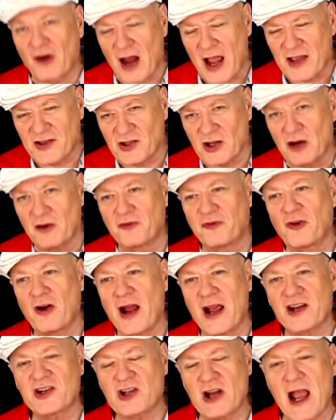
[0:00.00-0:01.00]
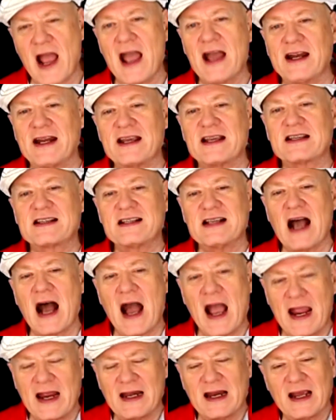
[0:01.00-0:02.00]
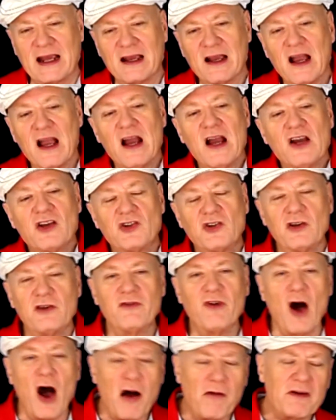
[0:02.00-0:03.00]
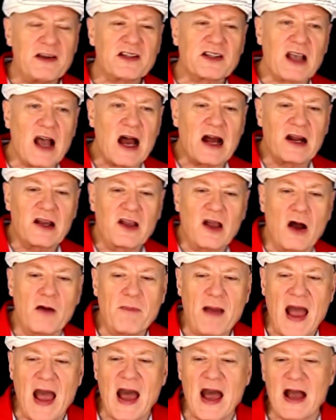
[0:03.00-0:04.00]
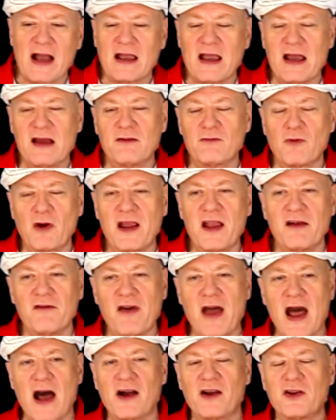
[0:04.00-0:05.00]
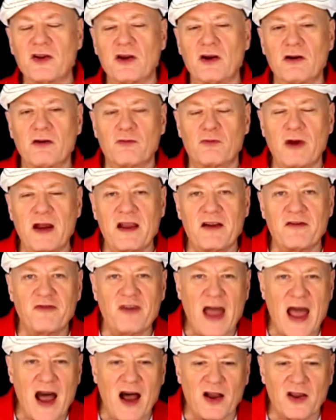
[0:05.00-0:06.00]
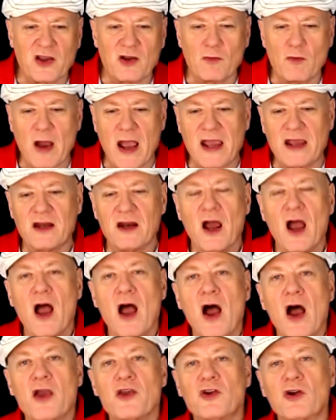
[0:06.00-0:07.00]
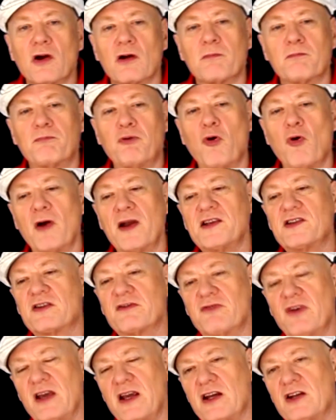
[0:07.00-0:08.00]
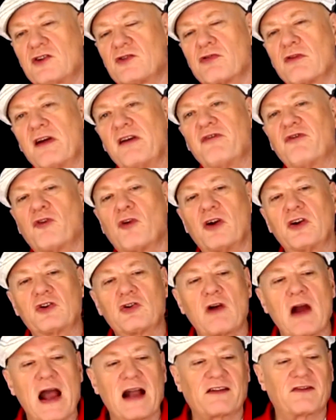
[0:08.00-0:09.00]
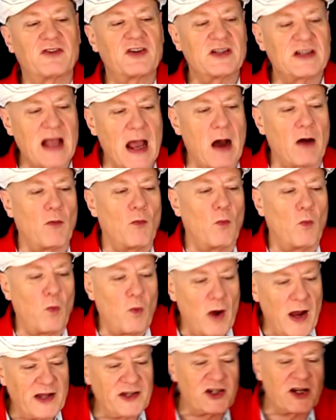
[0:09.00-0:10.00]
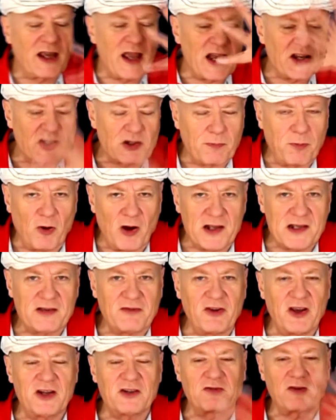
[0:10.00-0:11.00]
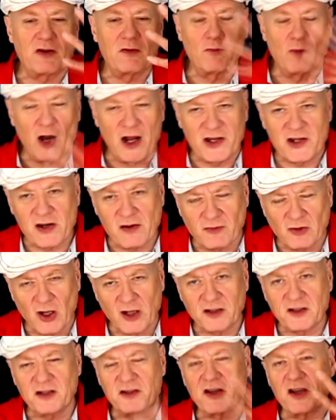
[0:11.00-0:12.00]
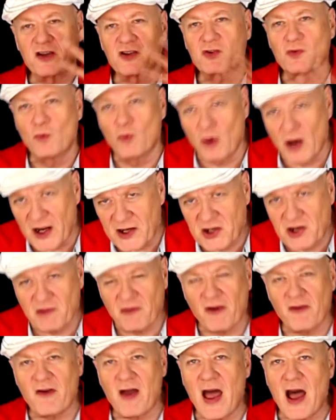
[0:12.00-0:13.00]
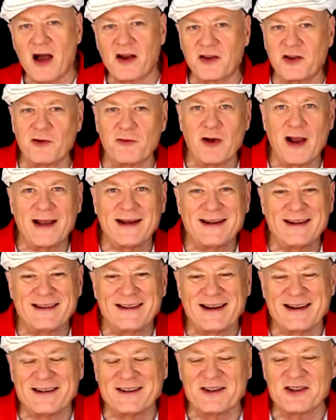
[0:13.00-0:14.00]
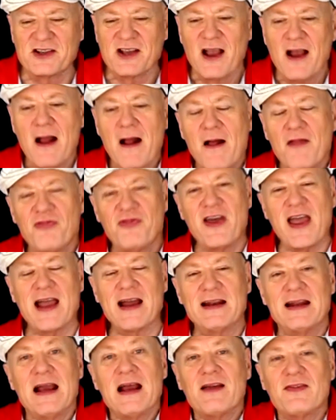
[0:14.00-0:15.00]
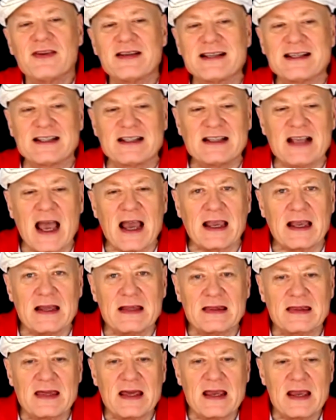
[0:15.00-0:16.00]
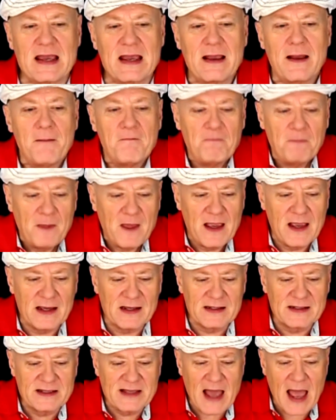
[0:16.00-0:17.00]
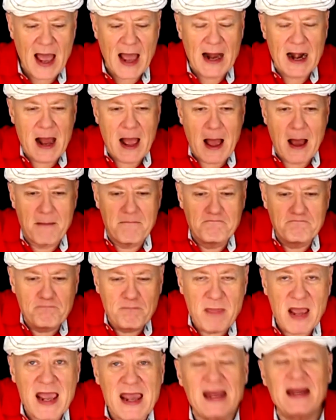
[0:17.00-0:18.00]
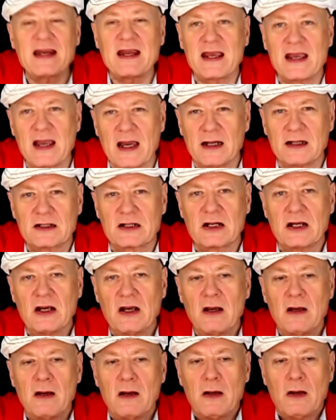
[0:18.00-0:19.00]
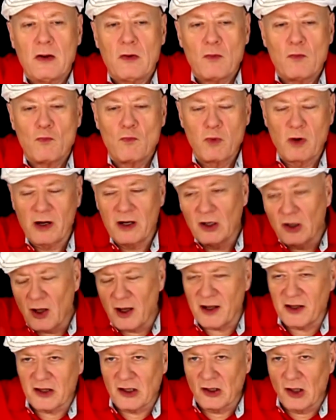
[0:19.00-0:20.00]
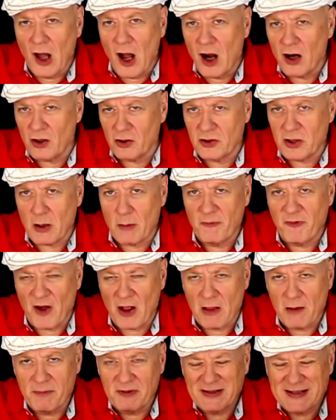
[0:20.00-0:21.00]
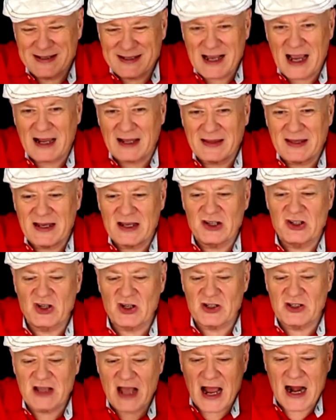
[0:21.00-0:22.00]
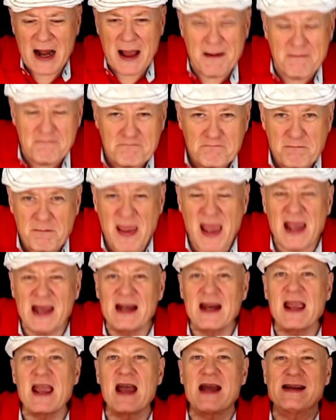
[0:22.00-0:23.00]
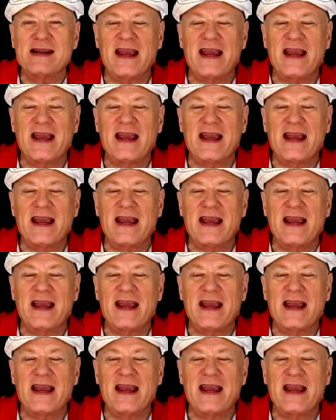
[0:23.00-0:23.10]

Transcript: so fresh and exciting. So you've always got to go back and reevaluate your points of entry for attractiveness. Now, once you get your points of entry, once you've looked at those, once you've evaluated those, then the second thing is that immediate. We're going to look at the longer term follow-up, but the second thing is just that immediate